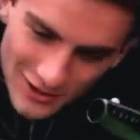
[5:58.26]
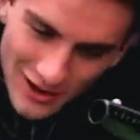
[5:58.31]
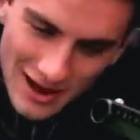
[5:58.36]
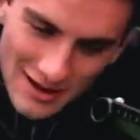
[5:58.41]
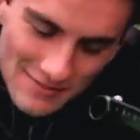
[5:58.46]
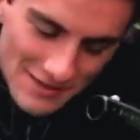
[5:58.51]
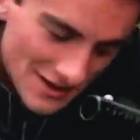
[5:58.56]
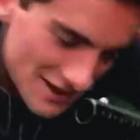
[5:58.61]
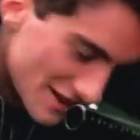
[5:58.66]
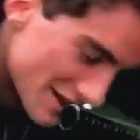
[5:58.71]
I'm
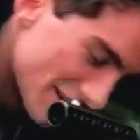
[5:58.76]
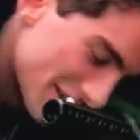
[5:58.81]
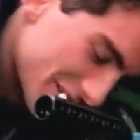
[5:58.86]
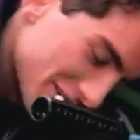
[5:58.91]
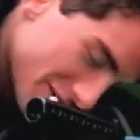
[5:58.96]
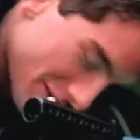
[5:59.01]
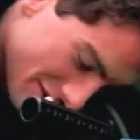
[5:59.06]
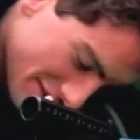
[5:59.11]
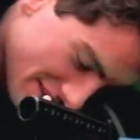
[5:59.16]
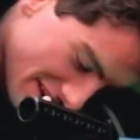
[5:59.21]

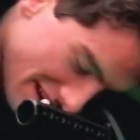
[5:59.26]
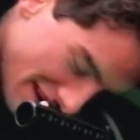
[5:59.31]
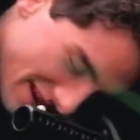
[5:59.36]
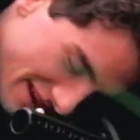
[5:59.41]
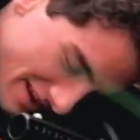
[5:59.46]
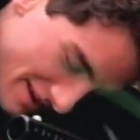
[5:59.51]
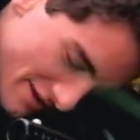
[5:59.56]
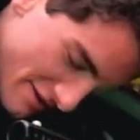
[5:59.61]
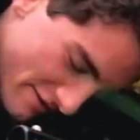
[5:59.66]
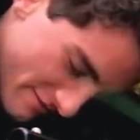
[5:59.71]
currently
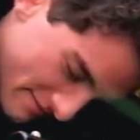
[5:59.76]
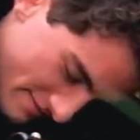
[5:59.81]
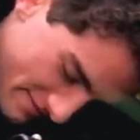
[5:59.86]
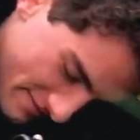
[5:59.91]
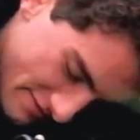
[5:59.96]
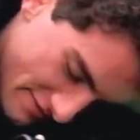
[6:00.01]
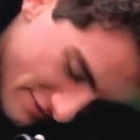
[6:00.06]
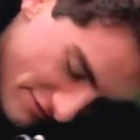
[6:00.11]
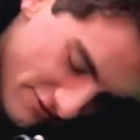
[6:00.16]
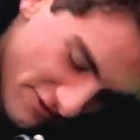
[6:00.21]

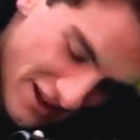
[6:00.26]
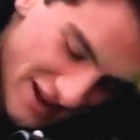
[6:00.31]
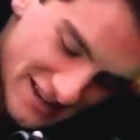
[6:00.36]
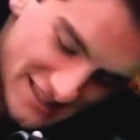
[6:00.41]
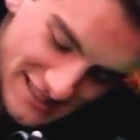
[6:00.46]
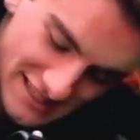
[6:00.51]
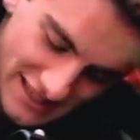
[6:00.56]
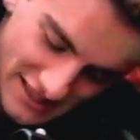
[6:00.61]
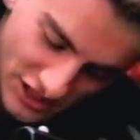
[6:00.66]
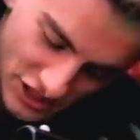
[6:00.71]
face
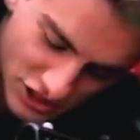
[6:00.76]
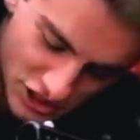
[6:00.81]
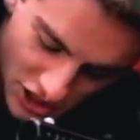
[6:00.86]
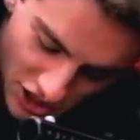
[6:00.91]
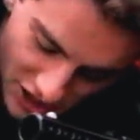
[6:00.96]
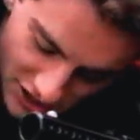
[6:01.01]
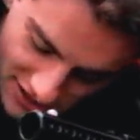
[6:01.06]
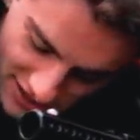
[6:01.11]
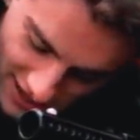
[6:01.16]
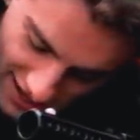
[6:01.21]
in the
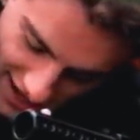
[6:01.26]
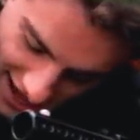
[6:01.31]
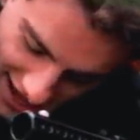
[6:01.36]
dirt